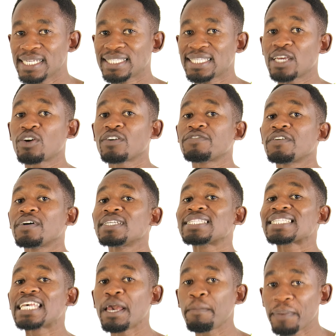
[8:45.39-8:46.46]
Instead of
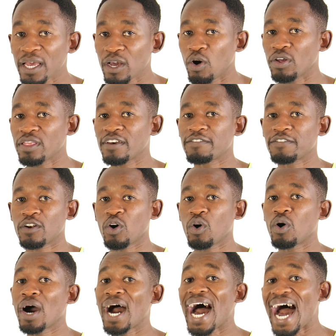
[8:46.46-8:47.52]
skipping on the
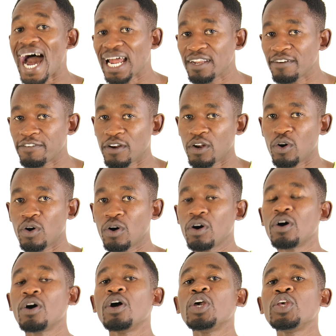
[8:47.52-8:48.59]
floor, hard
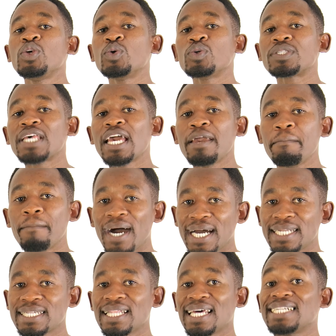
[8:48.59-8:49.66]
floor, use a
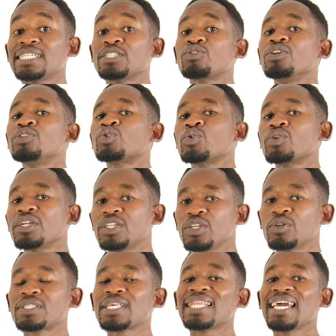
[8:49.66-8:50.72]
mat that is going to
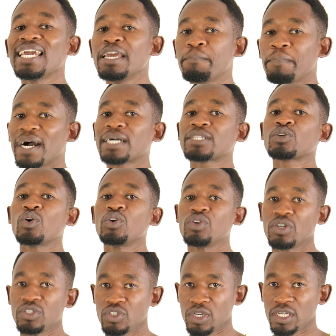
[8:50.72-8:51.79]
reduce the impact on
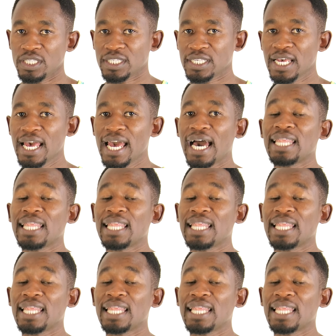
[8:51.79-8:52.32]
your joints.